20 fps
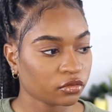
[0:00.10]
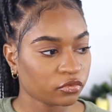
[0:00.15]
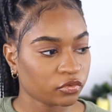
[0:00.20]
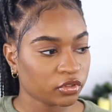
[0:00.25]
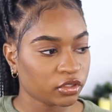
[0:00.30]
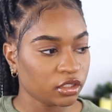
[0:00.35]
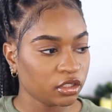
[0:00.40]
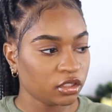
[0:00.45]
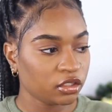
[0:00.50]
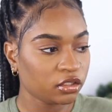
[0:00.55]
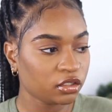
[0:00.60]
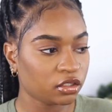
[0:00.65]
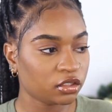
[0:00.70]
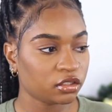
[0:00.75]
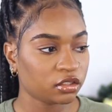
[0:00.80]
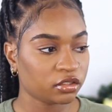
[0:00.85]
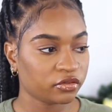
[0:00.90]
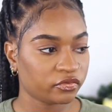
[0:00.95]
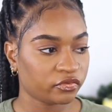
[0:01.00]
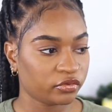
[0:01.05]
You're there.
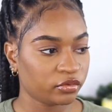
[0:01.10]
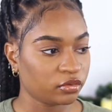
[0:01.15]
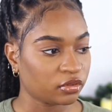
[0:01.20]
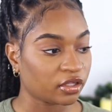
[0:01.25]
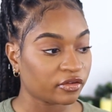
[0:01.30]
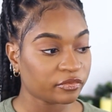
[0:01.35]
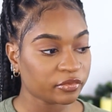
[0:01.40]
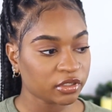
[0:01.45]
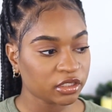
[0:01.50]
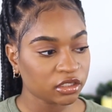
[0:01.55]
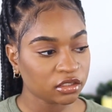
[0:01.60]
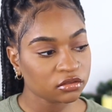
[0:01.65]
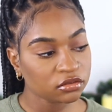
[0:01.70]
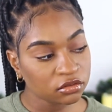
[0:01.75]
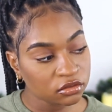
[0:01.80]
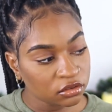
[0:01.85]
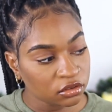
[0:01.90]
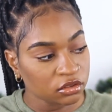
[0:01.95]
If you love me,